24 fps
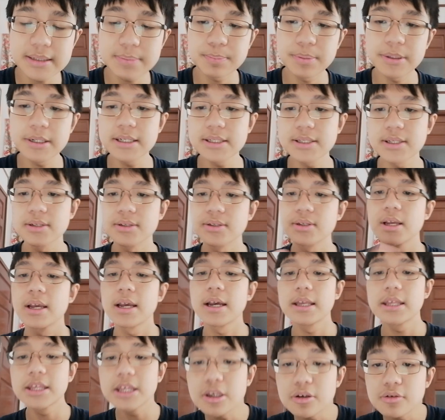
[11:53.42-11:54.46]
persons
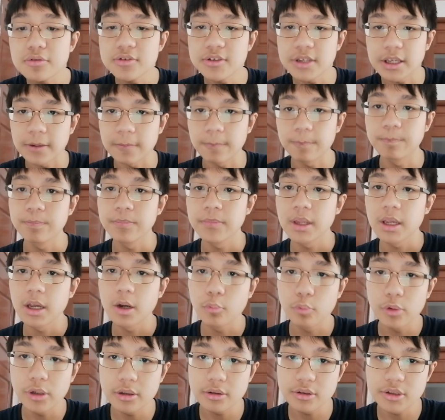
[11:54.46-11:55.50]
using
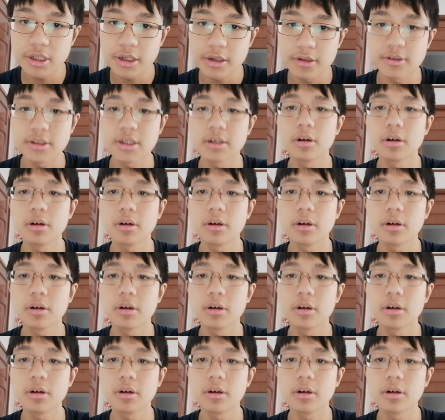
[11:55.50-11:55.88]
wheelchairs.